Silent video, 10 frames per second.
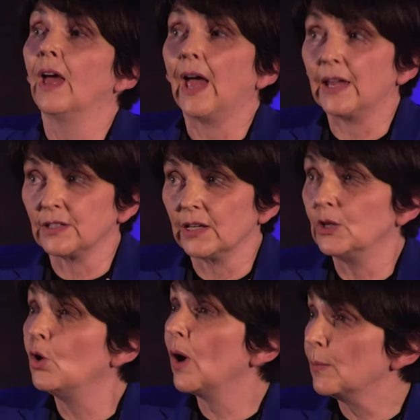And I
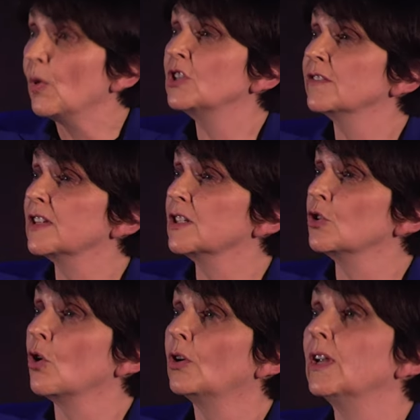know how much of the
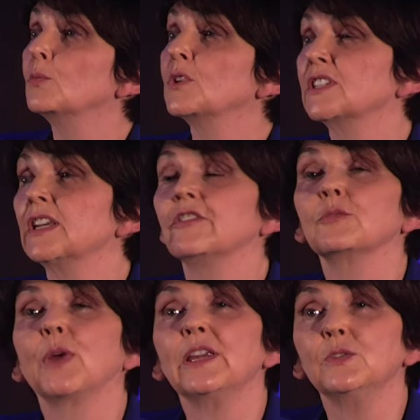story was delivered
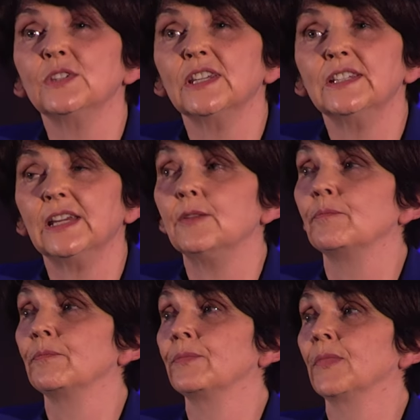by UCD,
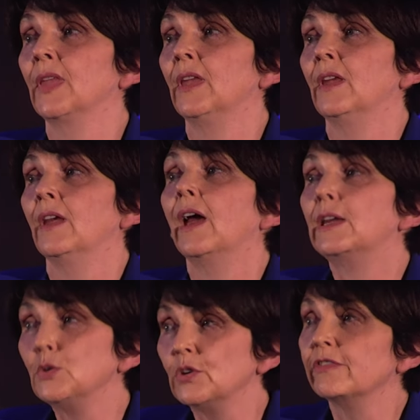a
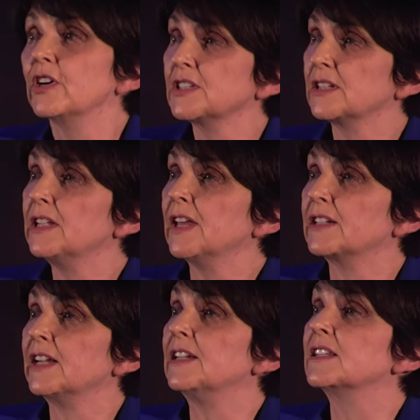university that
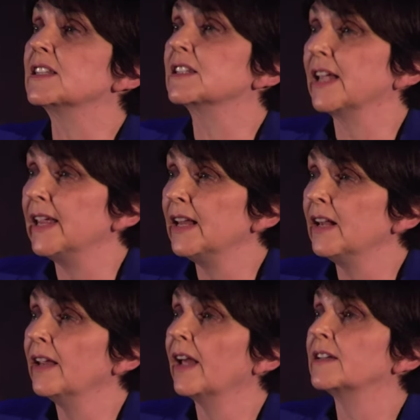in its scale
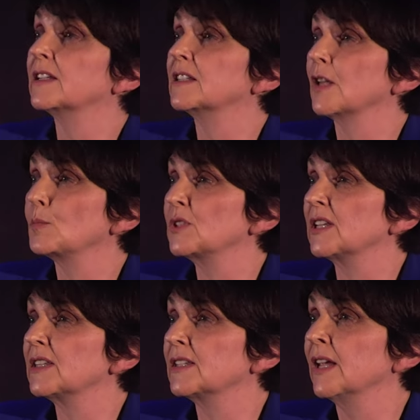and its
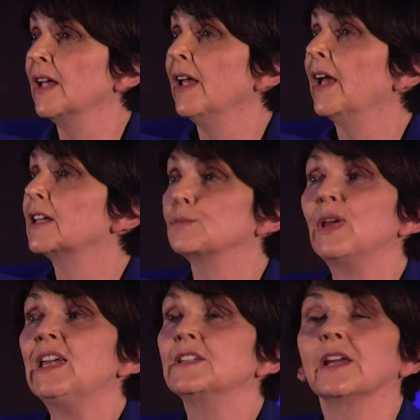substance has
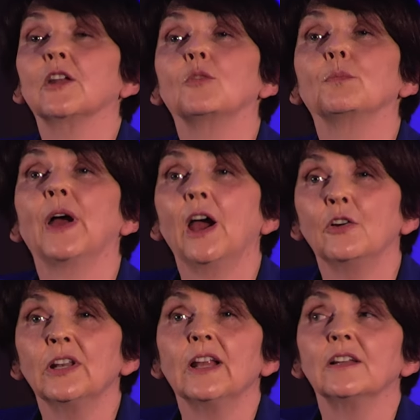made an
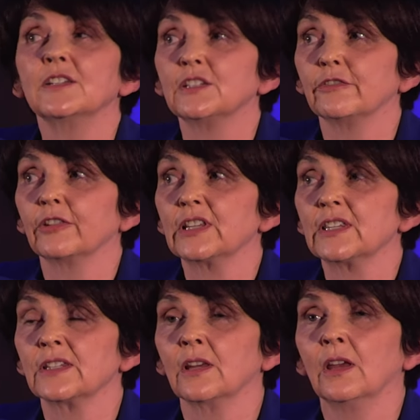unparalleled
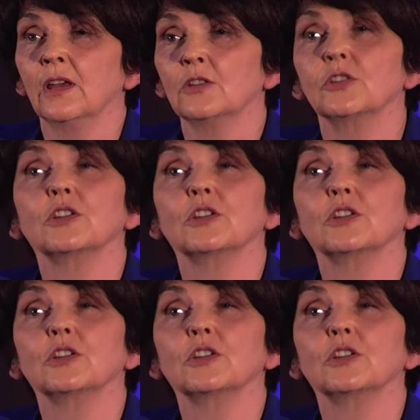difference to the